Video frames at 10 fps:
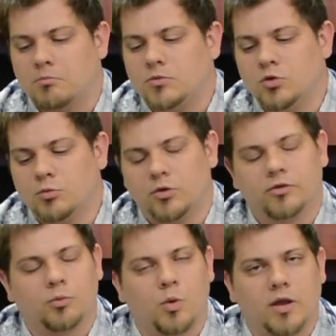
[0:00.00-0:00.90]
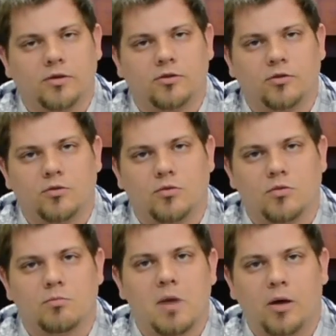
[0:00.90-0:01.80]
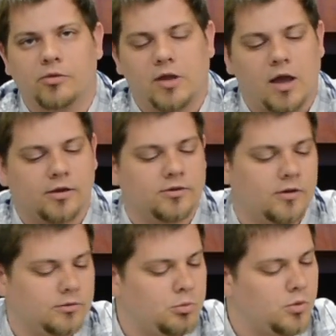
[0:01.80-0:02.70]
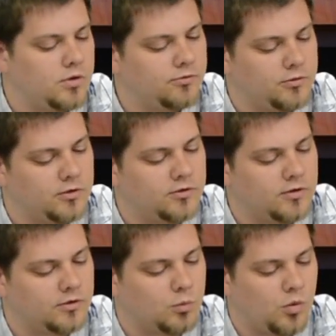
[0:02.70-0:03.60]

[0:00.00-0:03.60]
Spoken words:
numerous ways to mount the access point. For instance,